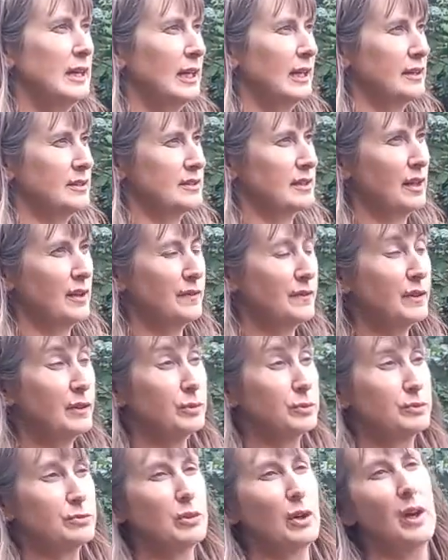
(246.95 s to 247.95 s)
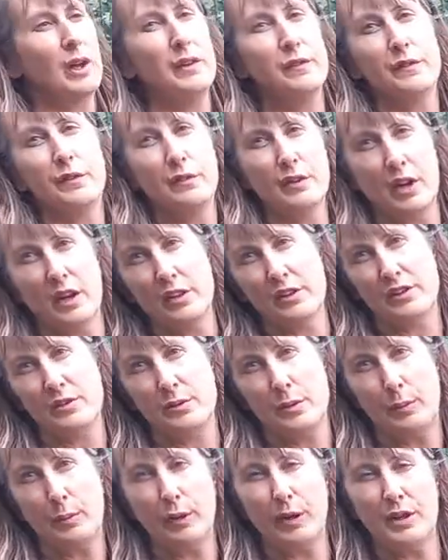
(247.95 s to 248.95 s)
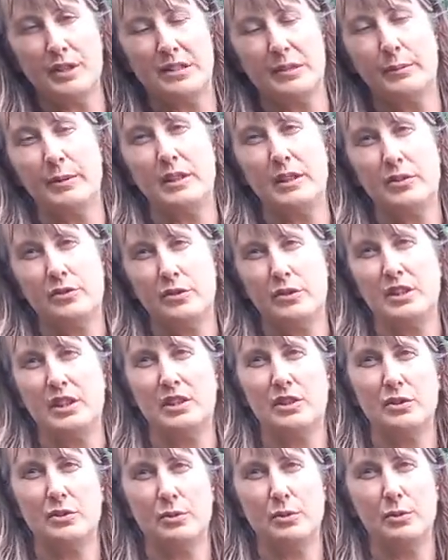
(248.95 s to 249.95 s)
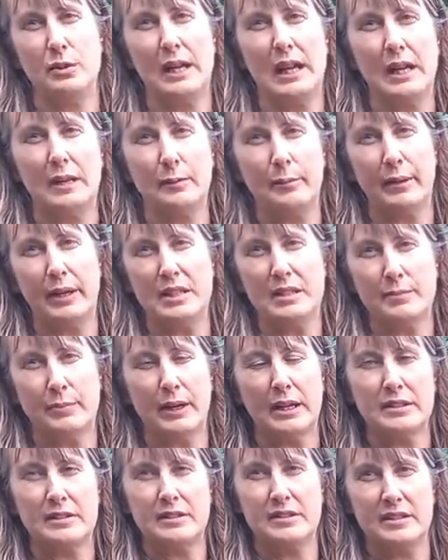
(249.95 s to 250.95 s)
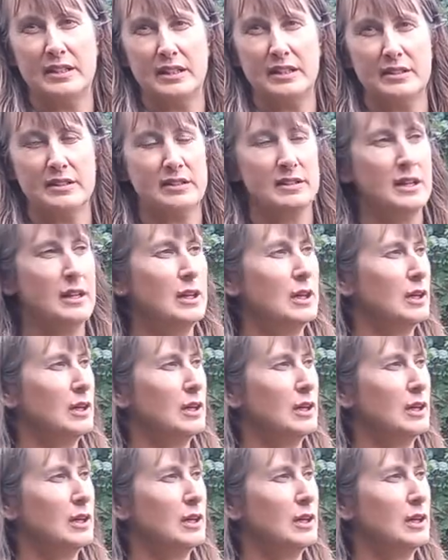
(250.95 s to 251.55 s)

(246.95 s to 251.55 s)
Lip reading: and so it feels right for us to apply some of these traditional land-based practices